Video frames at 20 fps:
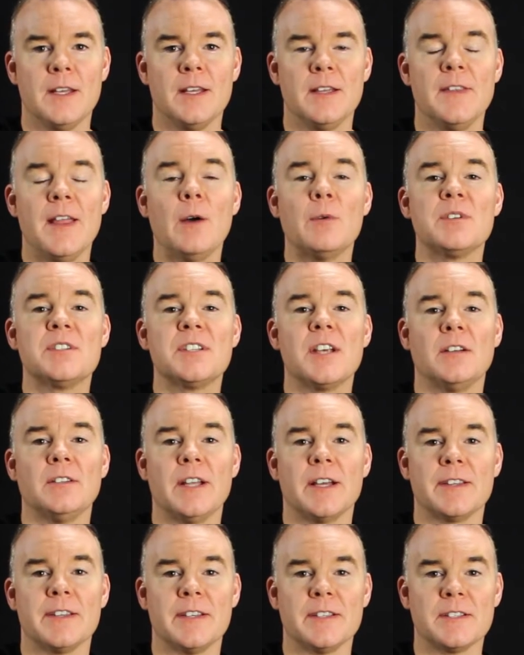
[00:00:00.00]
And that would sound
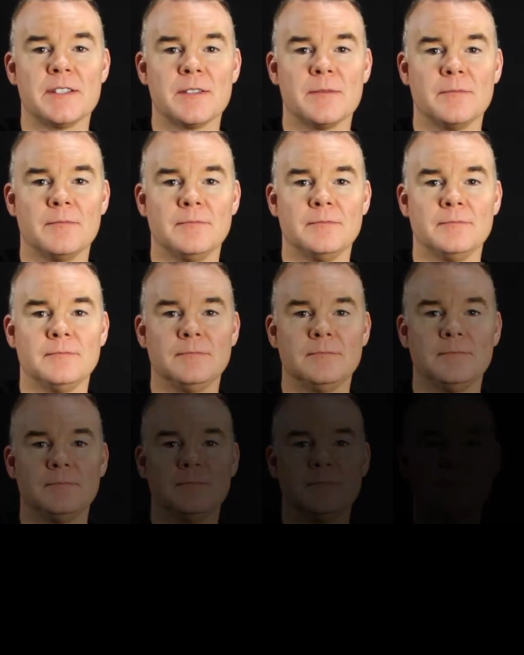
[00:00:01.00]
like this.
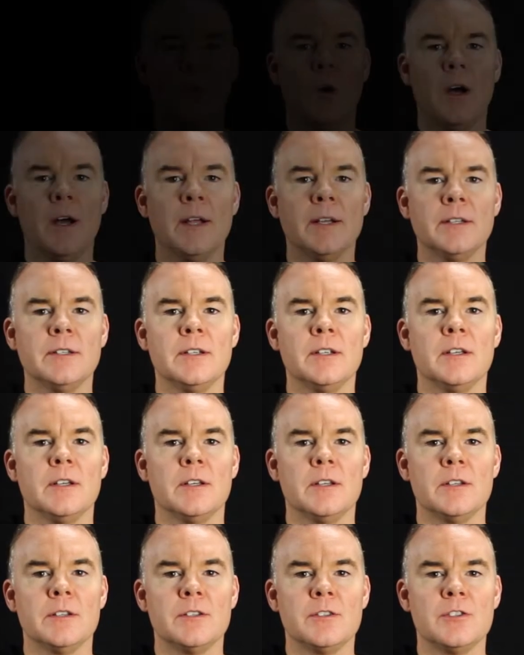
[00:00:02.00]

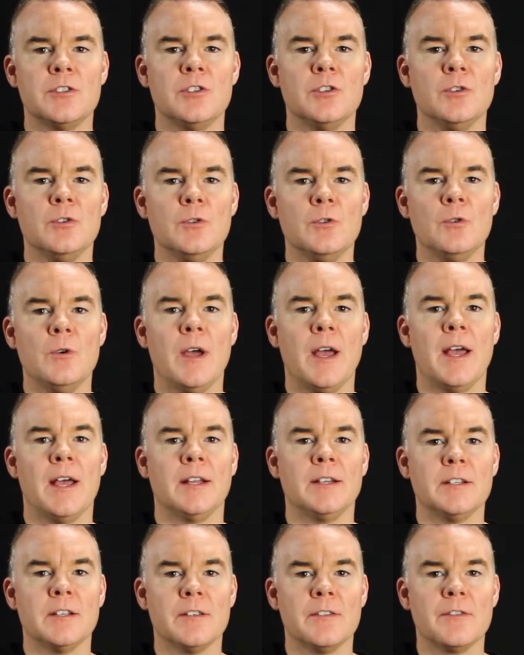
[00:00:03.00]
One, two
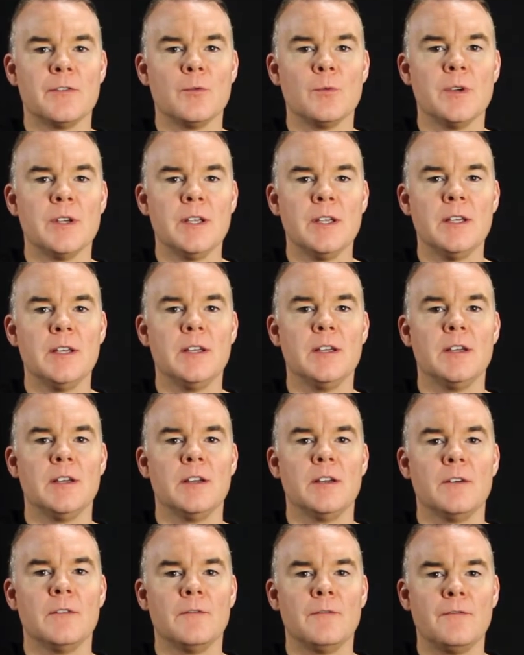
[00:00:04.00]
and a,
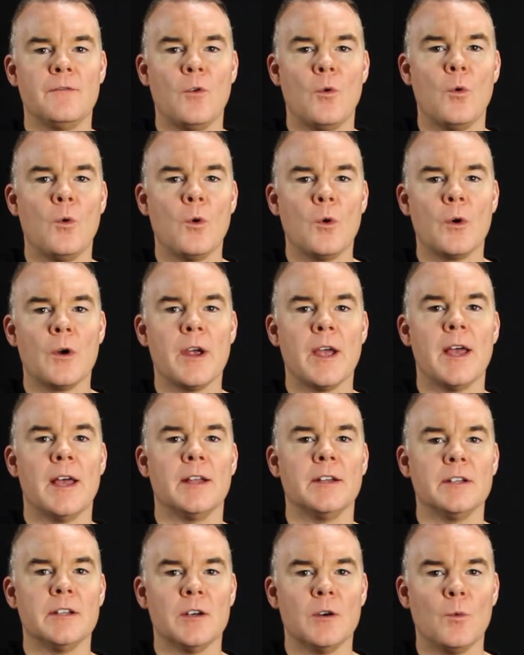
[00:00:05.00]
three, four
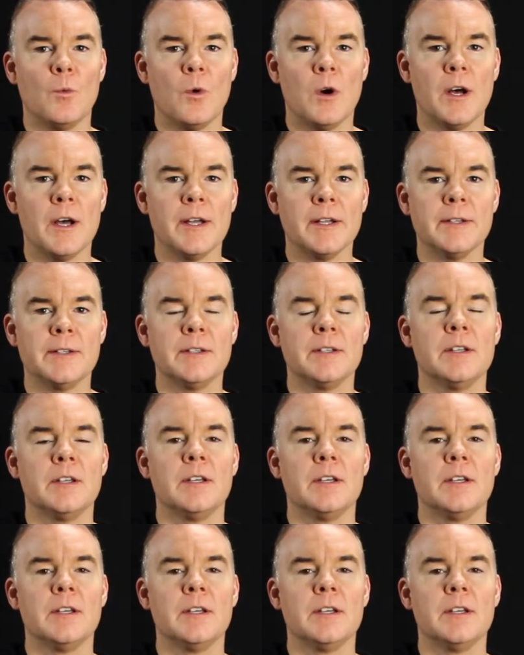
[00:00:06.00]
and a, one.